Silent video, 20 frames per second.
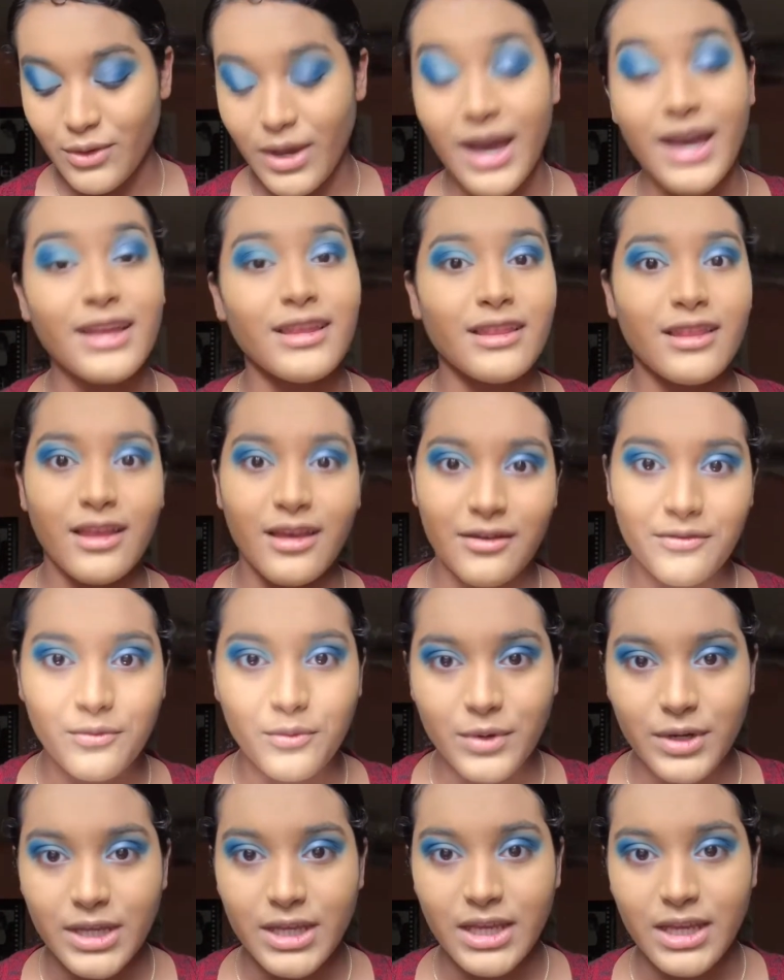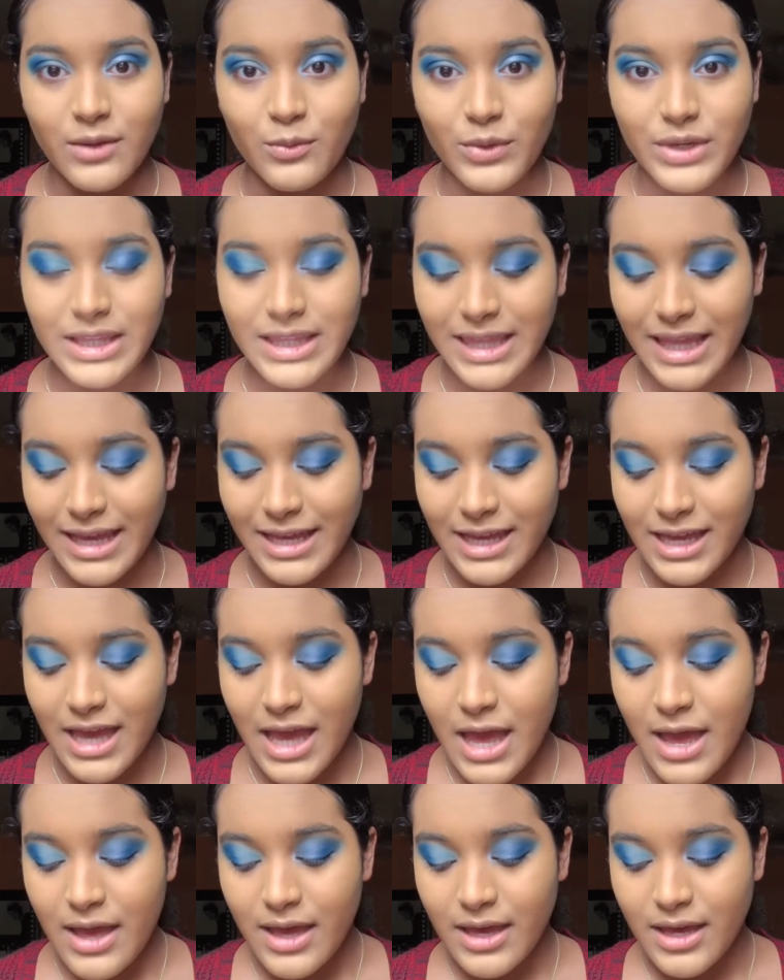I love working with like
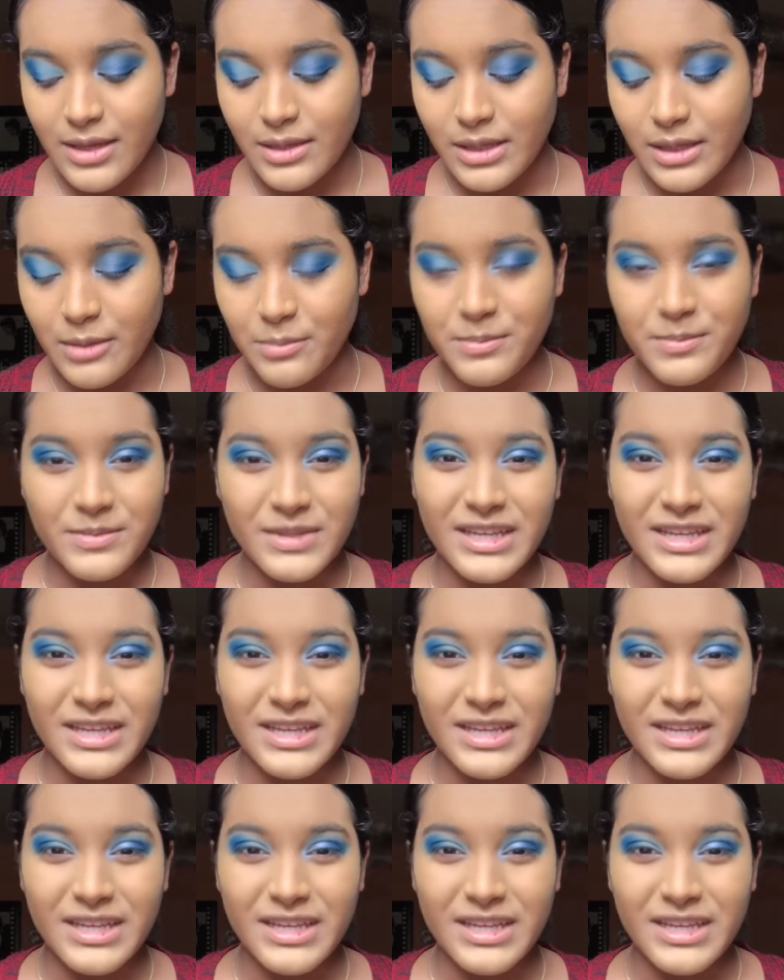the